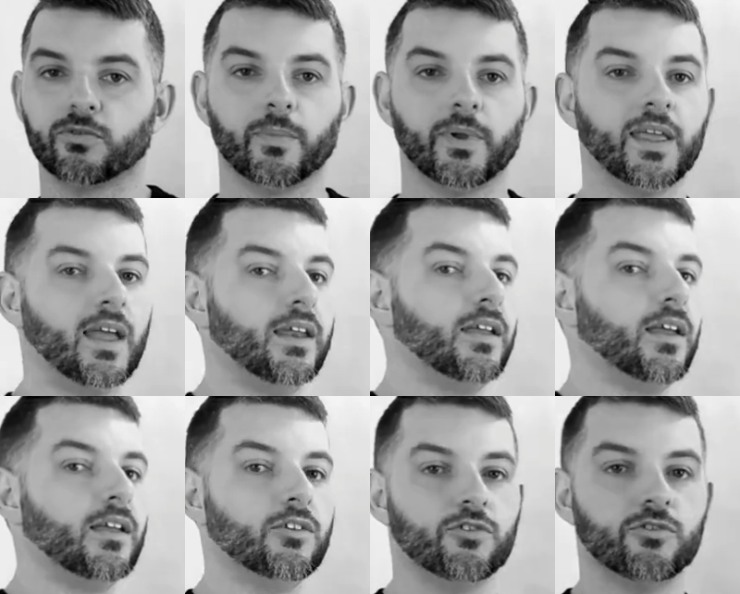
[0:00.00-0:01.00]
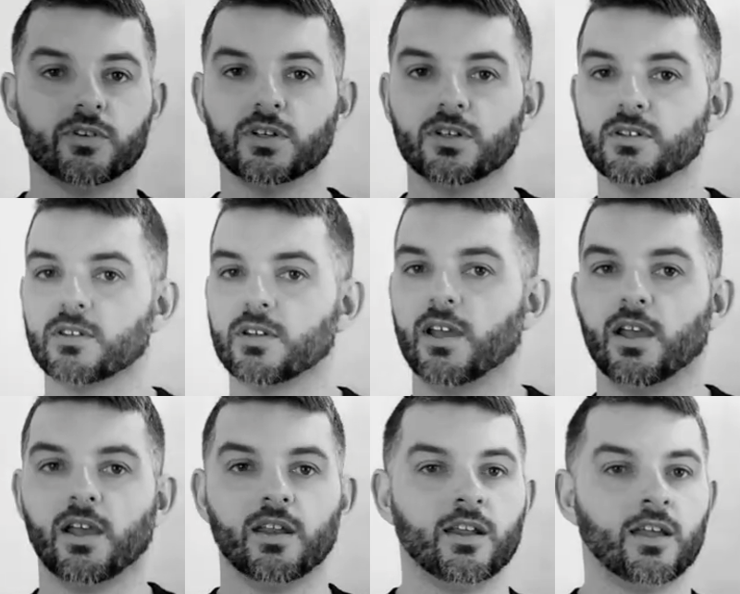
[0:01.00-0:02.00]
from Mechanic Industries,
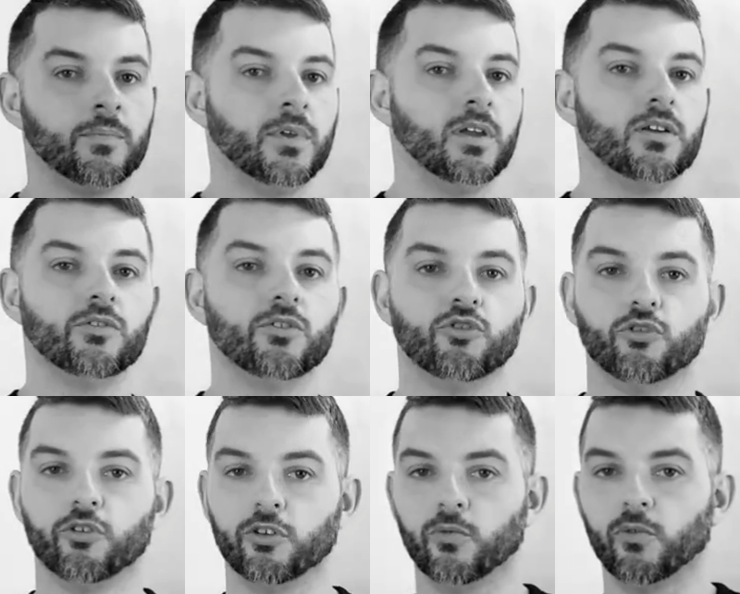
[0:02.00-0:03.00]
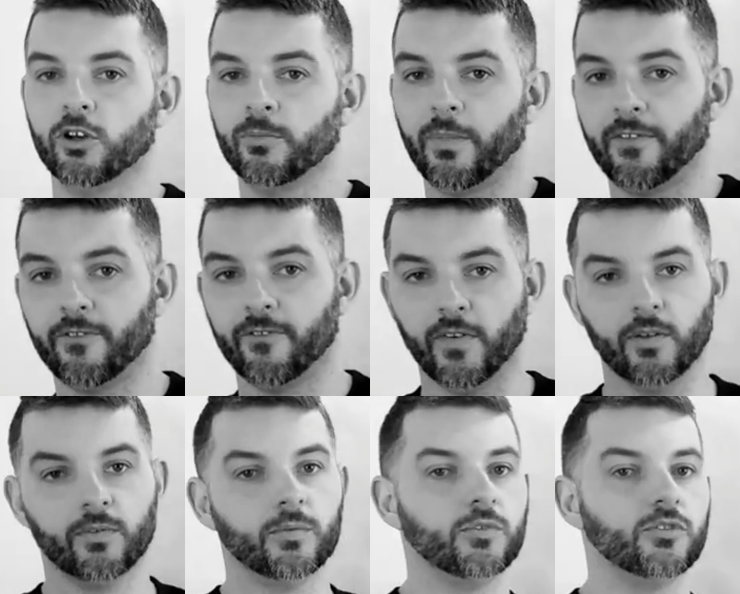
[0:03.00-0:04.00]
and I'm here to show you one of my
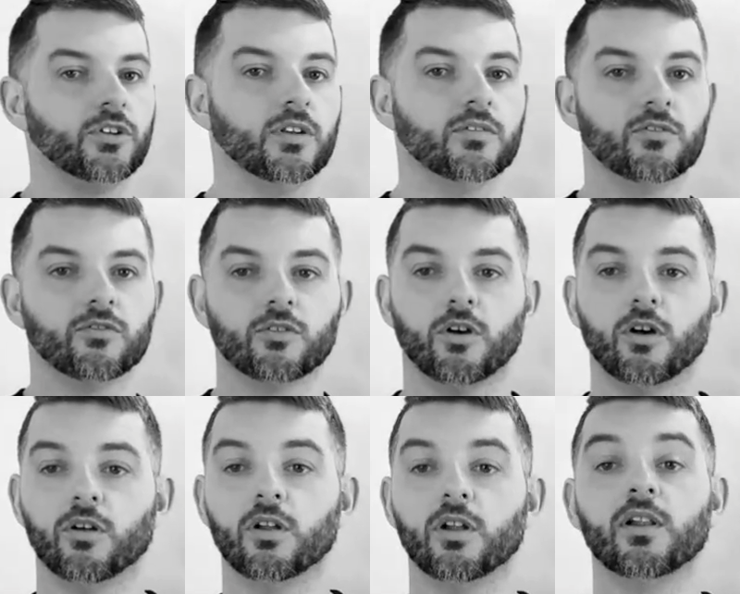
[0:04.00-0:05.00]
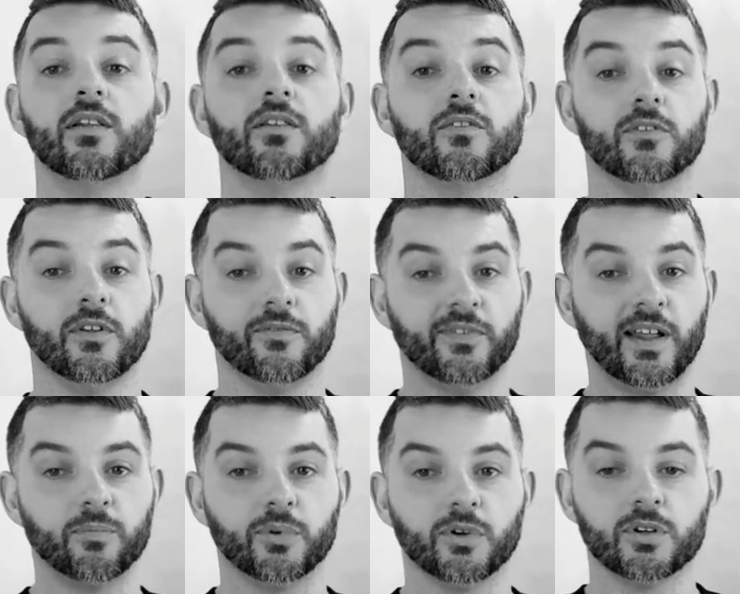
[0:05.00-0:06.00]
favorite routines called the
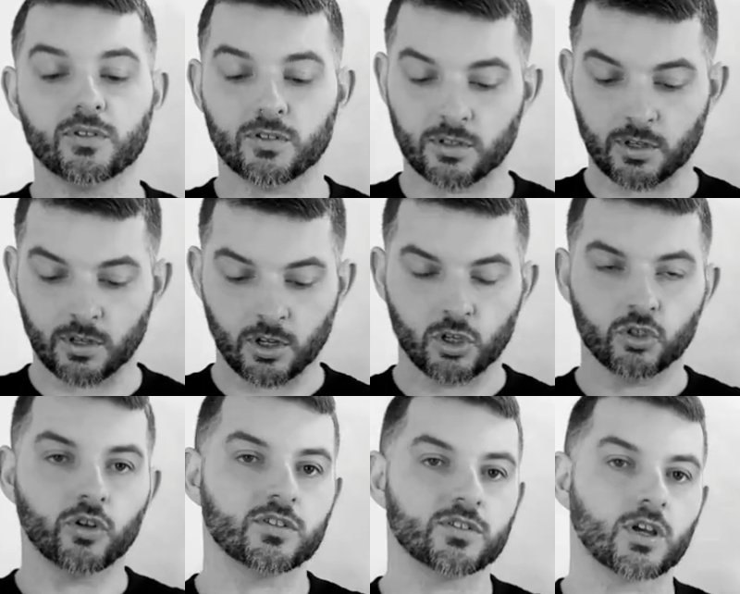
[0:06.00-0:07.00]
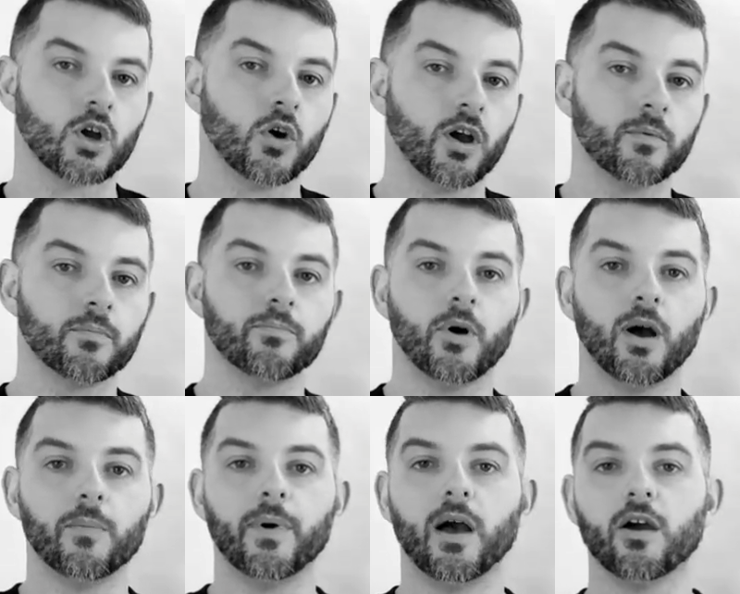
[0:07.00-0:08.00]
flat purse. So it's a coin
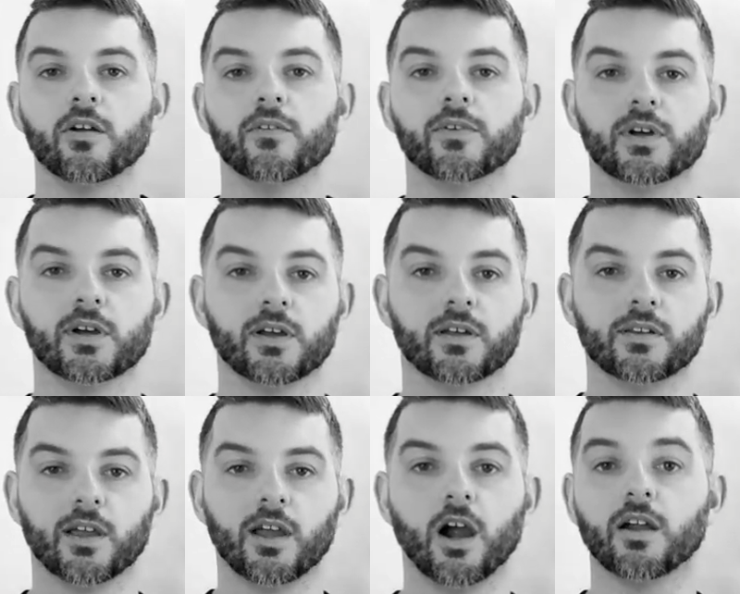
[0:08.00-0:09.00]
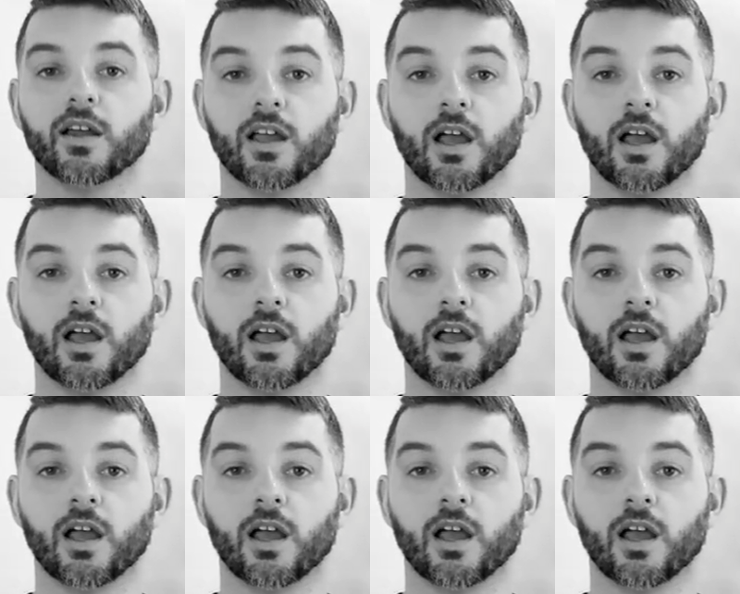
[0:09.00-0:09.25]
pop out of the card